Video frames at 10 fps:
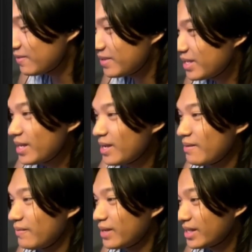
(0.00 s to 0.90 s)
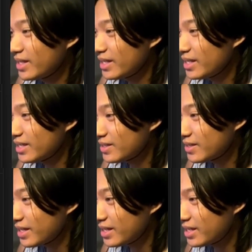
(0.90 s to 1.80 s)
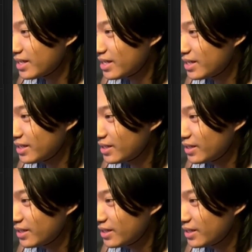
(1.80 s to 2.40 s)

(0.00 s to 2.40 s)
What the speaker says: me, but it created